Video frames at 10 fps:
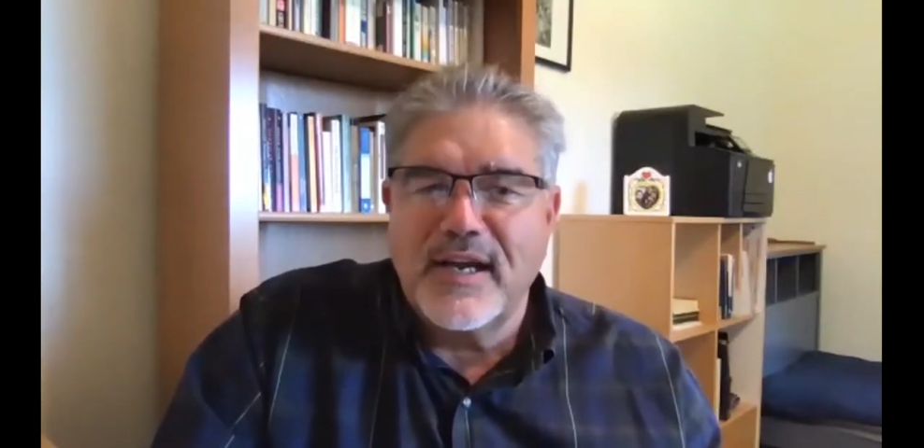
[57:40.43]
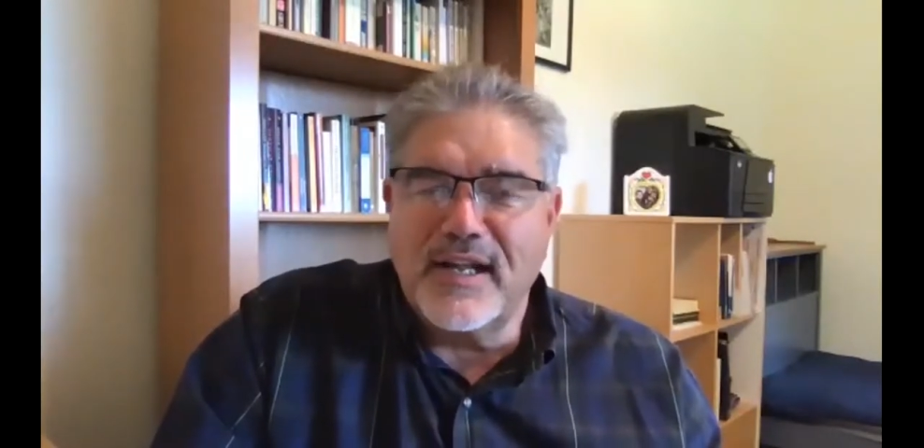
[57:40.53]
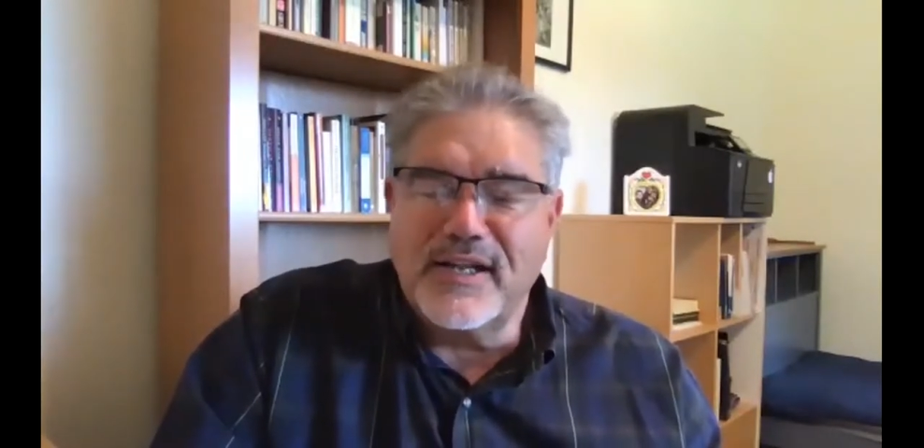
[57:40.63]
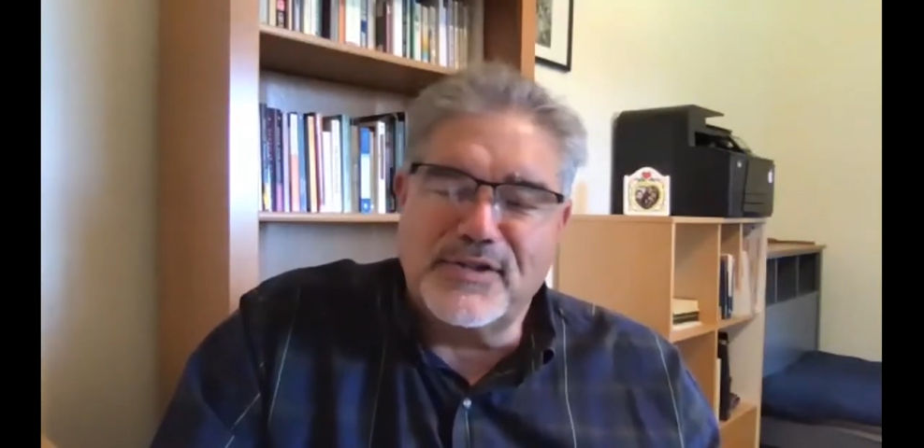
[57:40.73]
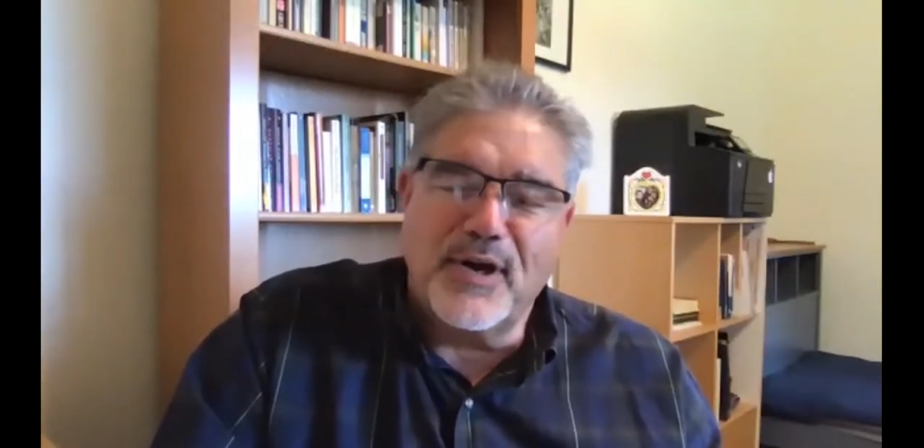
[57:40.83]

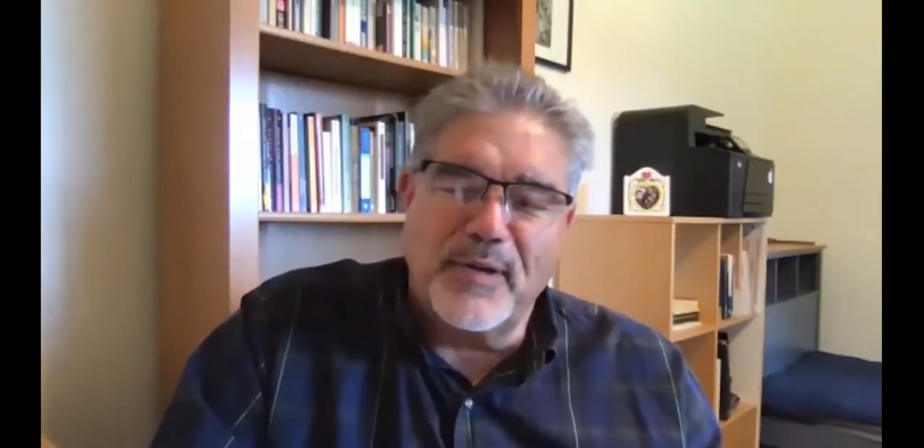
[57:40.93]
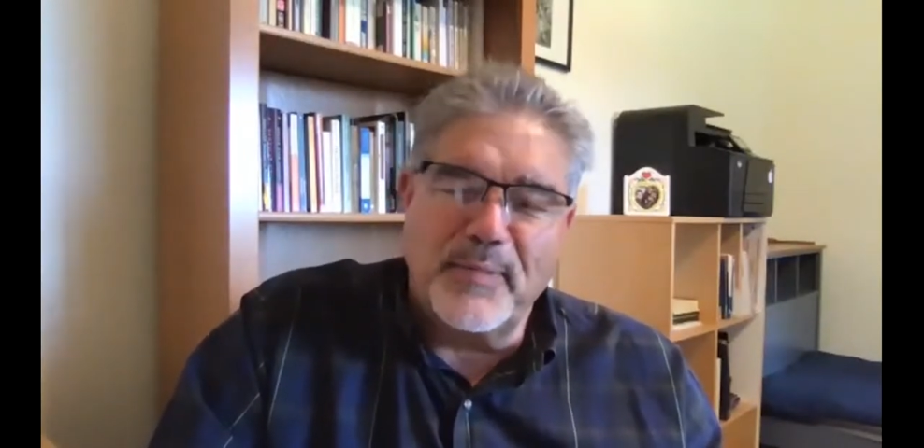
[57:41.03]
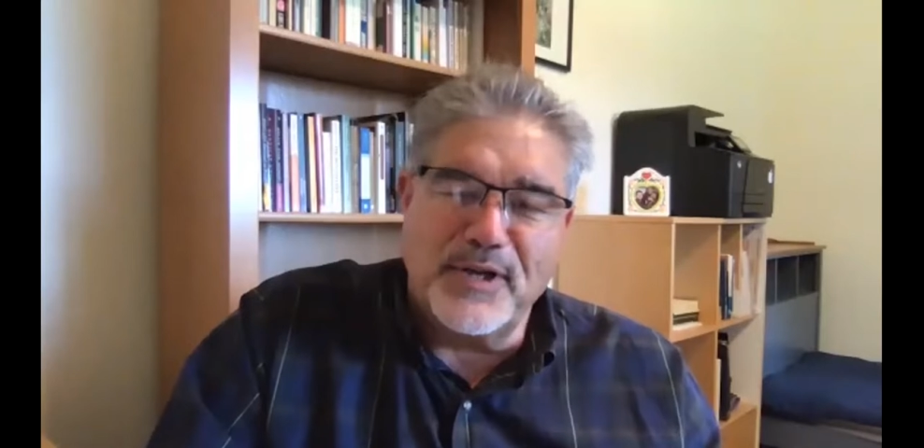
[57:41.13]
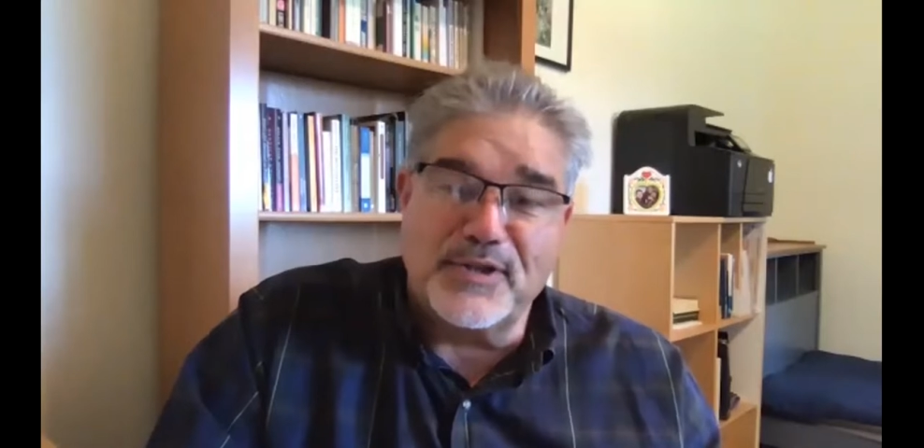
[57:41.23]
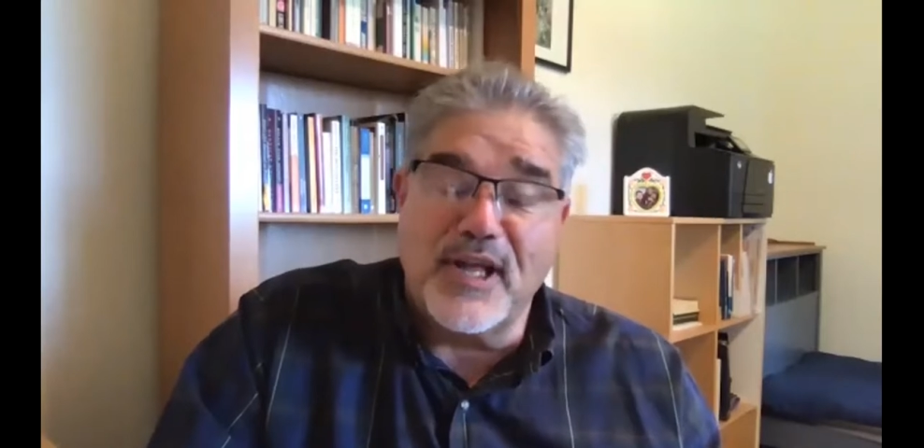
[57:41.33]
And so,
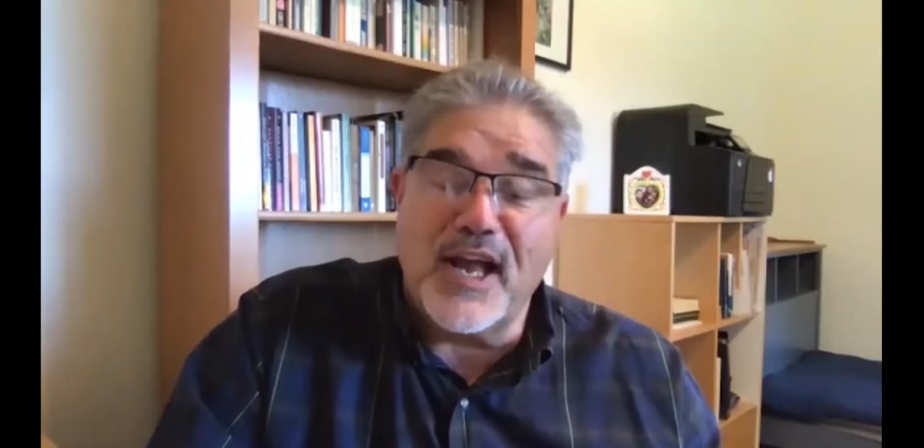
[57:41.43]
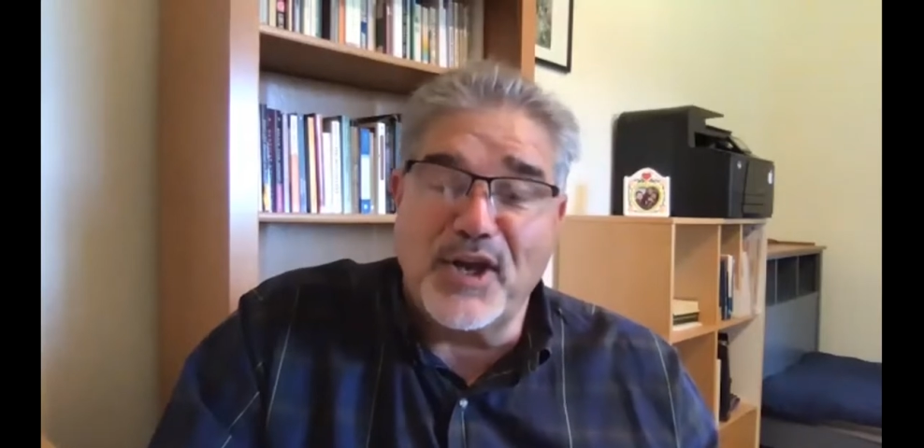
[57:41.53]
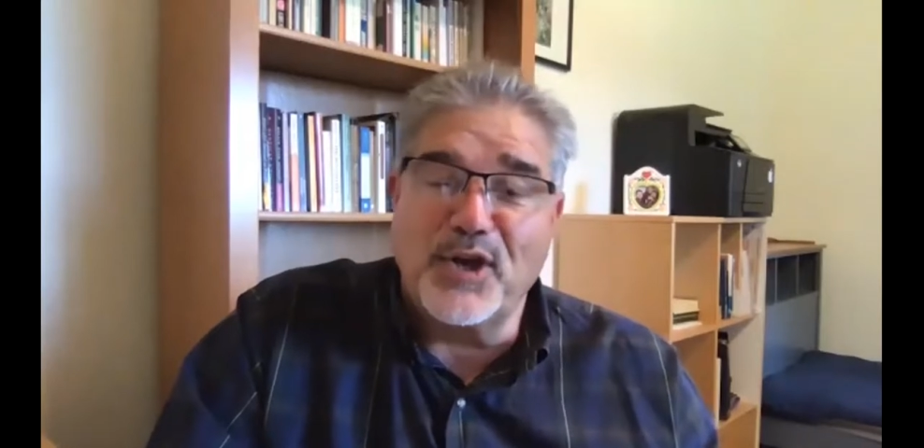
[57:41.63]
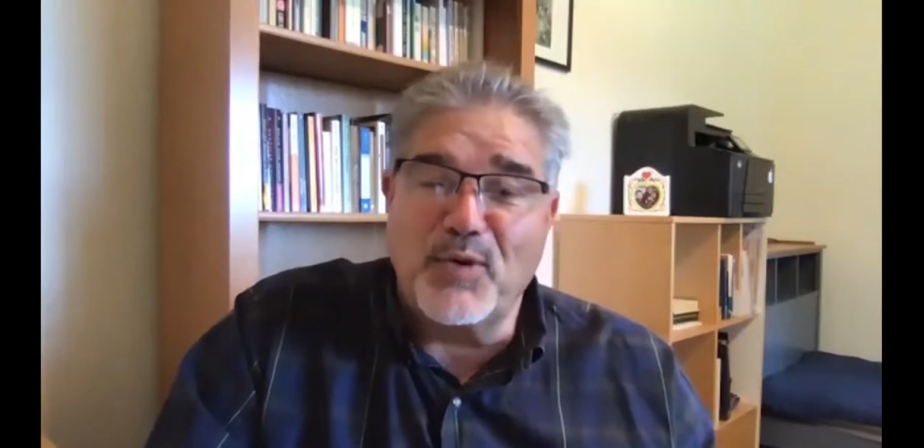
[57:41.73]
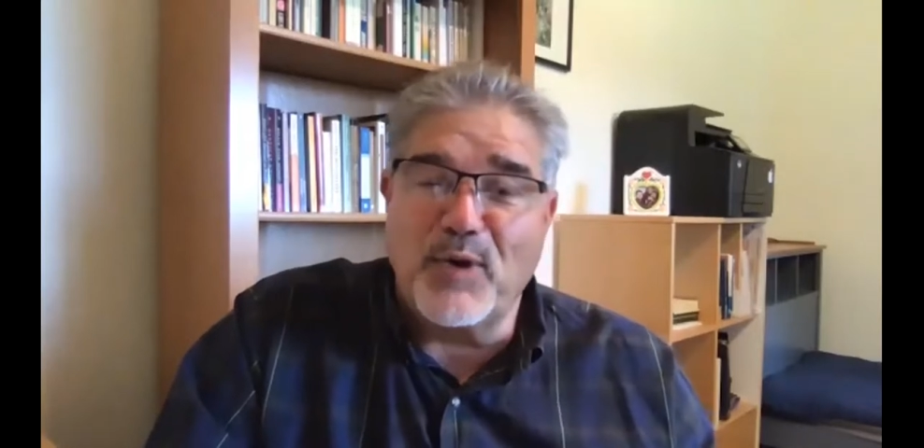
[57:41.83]
there's a lot of
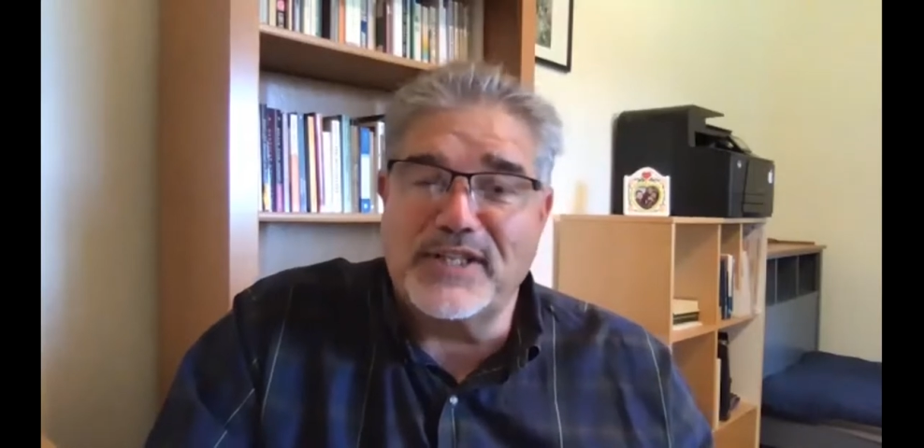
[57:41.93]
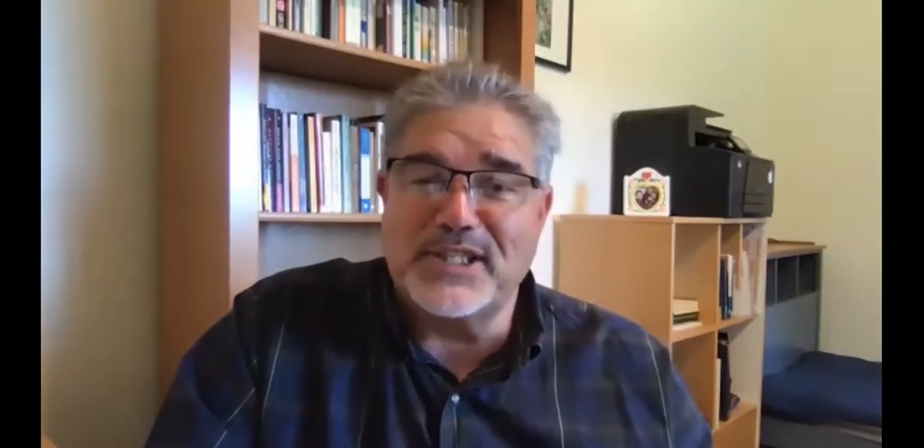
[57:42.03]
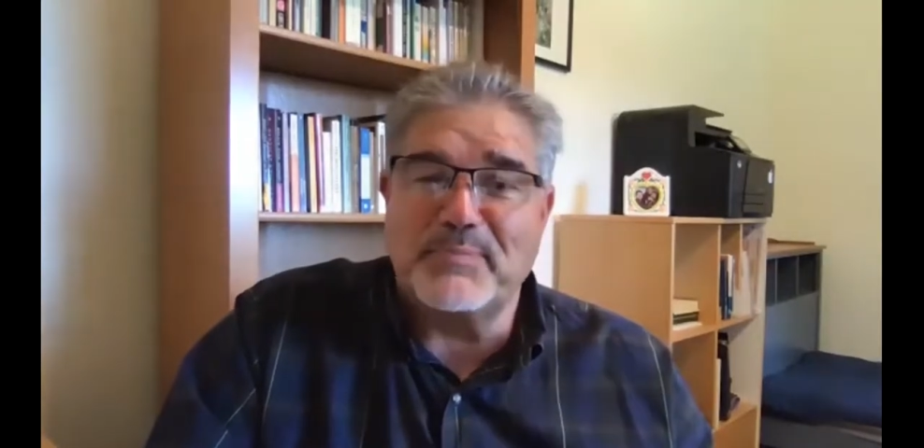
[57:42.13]
good questions